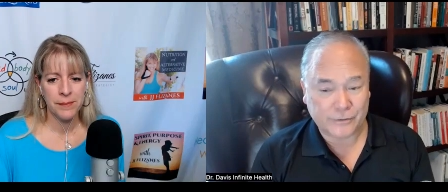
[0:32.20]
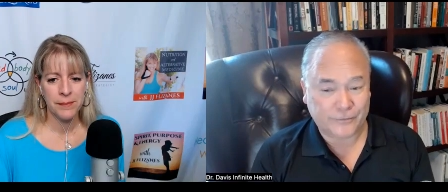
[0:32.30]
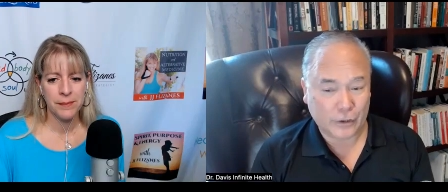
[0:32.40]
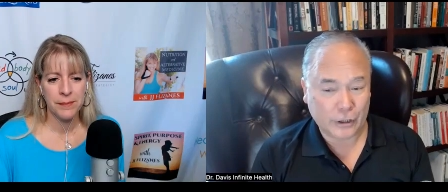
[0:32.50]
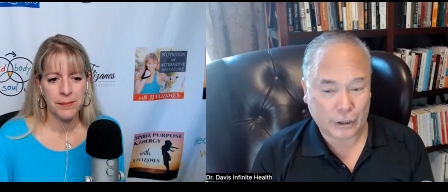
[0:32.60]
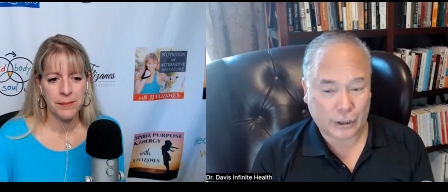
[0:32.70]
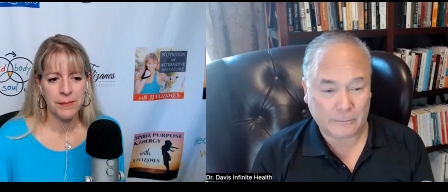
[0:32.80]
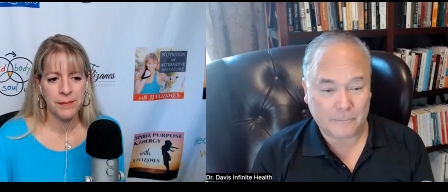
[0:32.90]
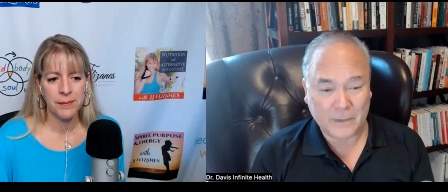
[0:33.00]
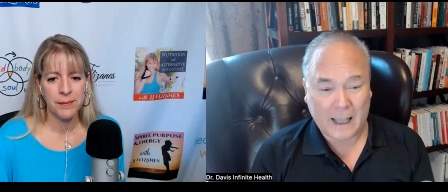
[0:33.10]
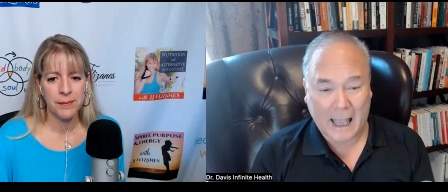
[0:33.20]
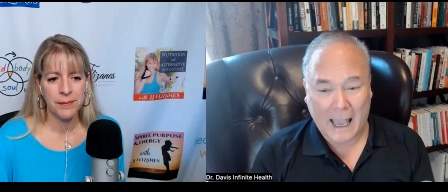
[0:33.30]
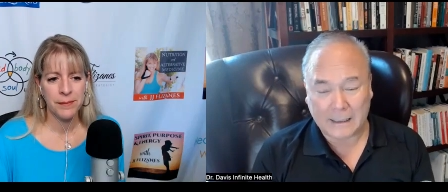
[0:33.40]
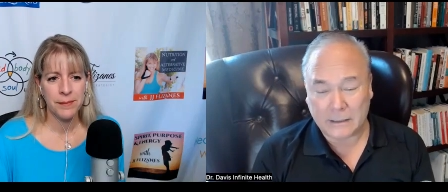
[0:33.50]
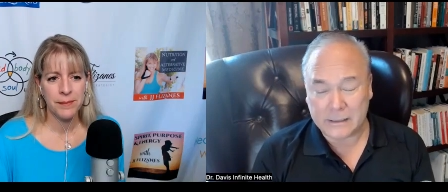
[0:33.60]
Speaker 1: is very good
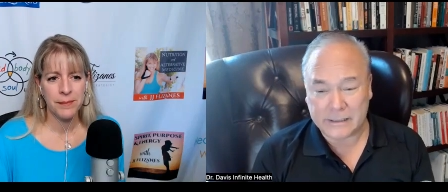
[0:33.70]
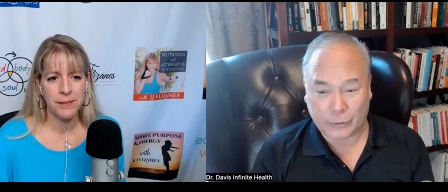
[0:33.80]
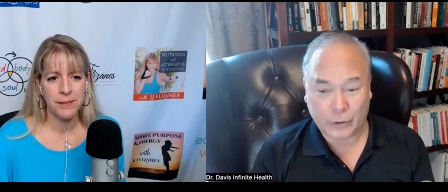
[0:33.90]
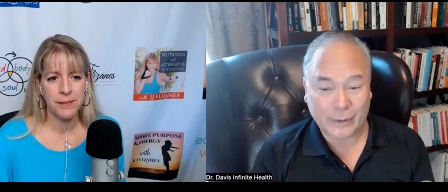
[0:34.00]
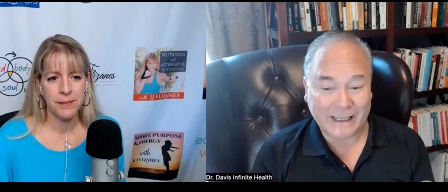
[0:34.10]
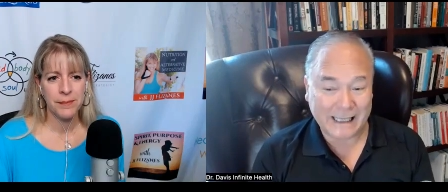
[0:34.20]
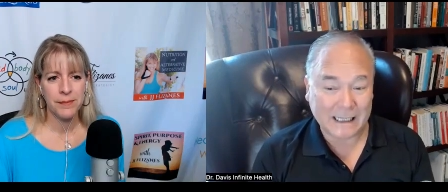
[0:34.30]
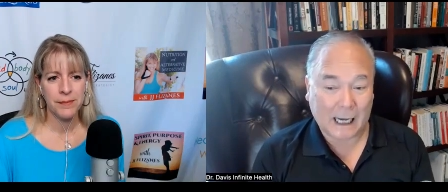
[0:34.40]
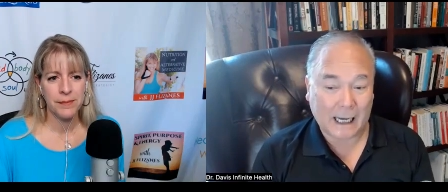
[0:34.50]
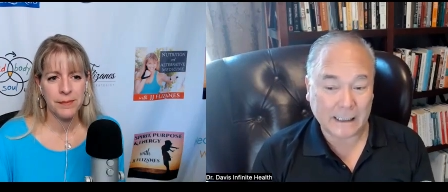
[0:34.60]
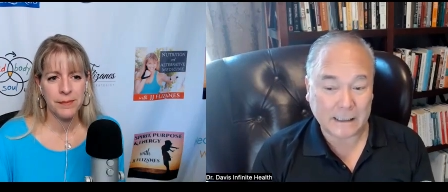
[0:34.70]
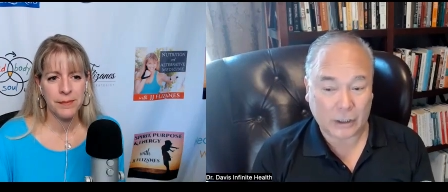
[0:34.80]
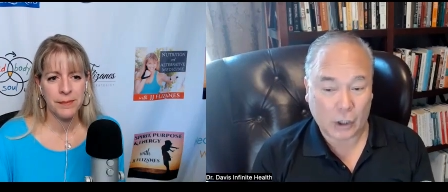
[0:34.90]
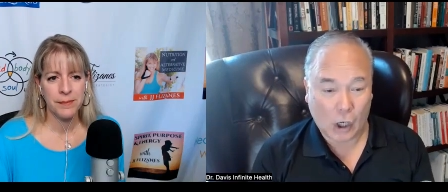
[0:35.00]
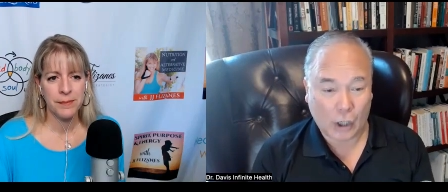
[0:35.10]
at zeroing in on
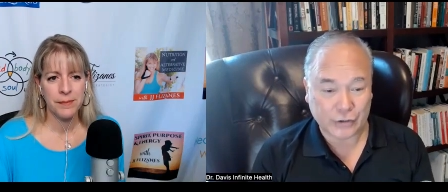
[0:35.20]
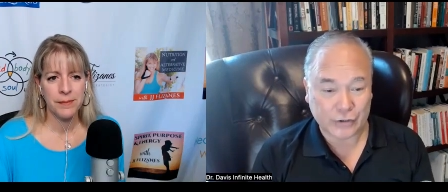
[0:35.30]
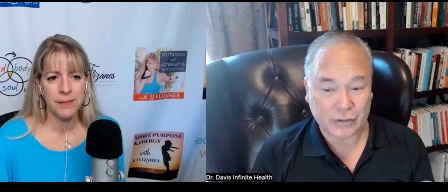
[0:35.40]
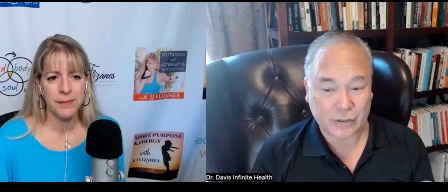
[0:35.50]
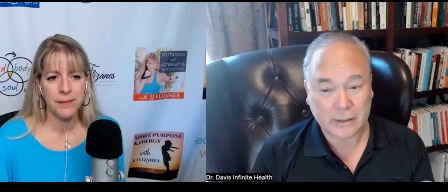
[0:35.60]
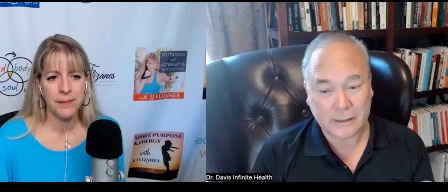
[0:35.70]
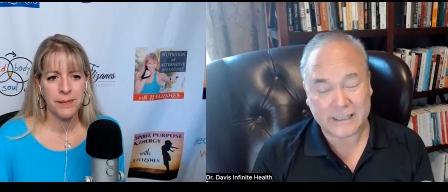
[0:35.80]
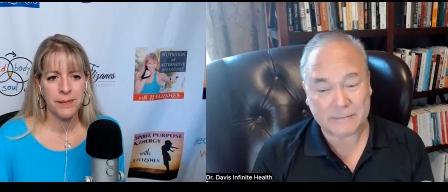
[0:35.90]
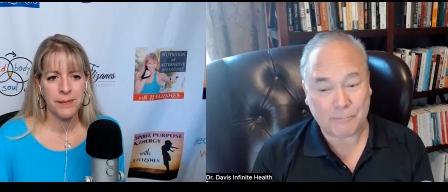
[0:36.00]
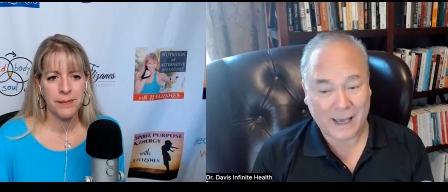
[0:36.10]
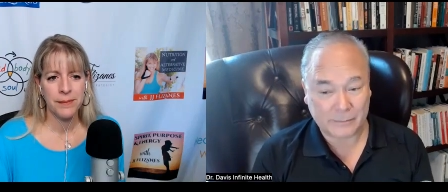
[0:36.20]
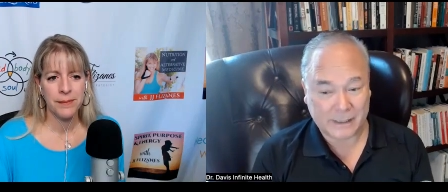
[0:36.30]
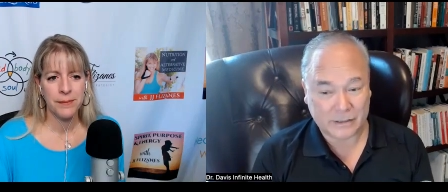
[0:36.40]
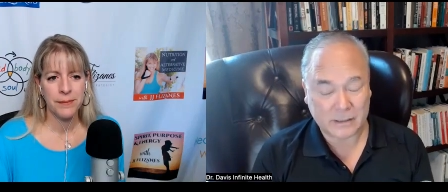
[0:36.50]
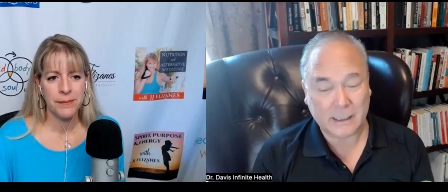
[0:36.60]
the causes, these
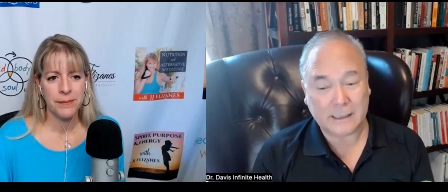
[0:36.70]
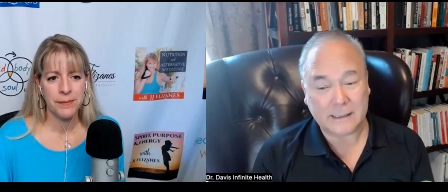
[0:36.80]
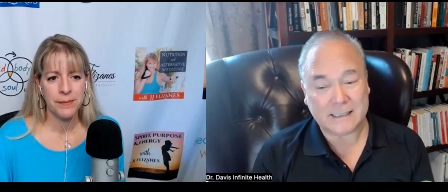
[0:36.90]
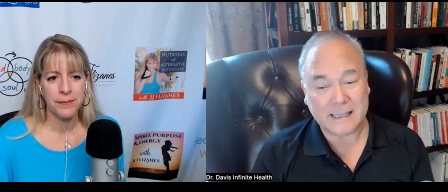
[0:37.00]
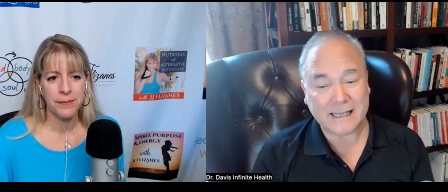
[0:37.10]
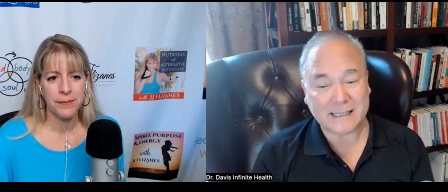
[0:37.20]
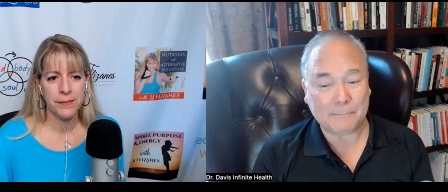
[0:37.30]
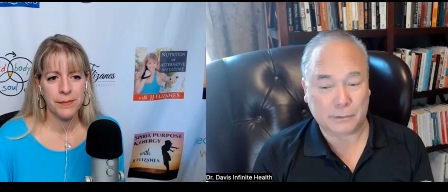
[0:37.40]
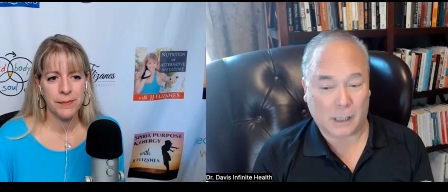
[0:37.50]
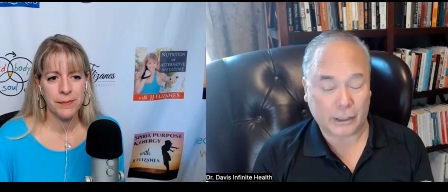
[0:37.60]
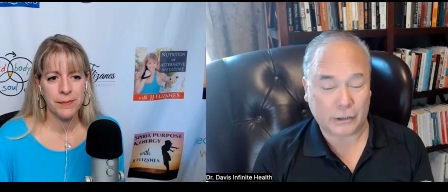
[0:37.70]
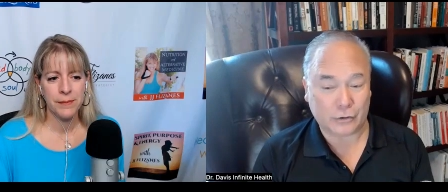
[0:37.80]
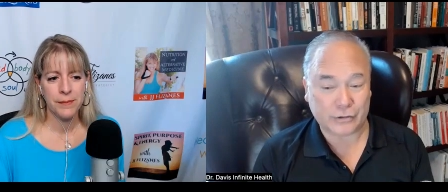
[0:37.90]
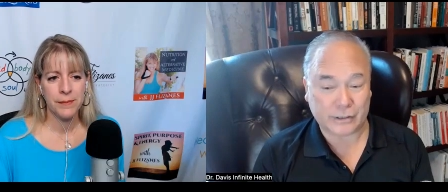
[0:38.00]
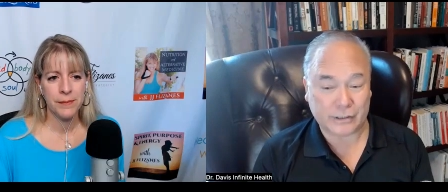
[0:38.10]
impediments, these things that block
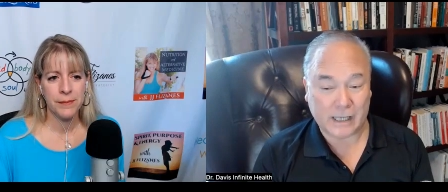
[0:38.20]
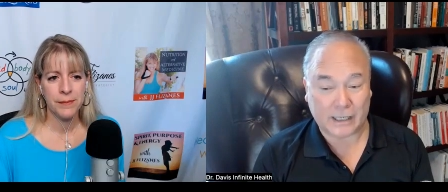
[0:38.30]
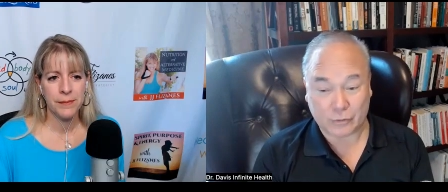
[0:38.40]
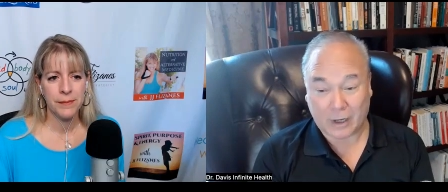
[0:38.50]
your success.